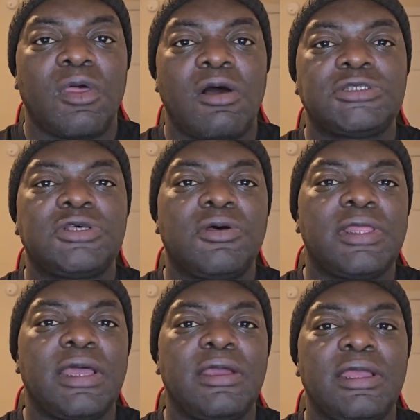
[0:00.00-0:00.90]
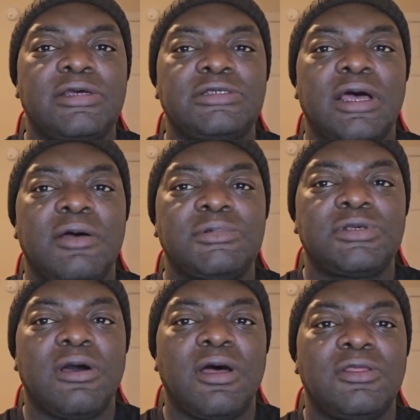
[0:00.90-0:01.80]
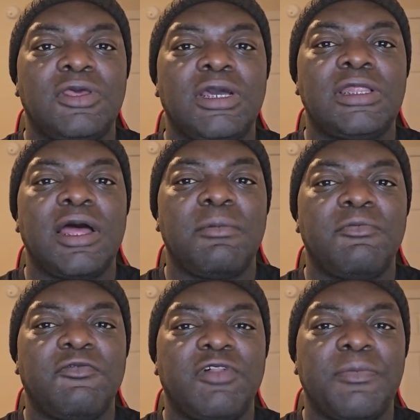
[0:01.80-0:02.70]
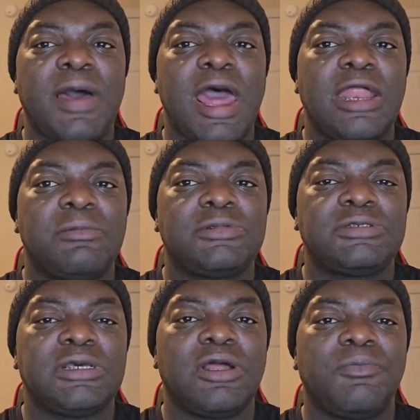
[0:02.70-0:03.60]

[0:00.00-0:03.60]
Also, there's what's called, you can flip items,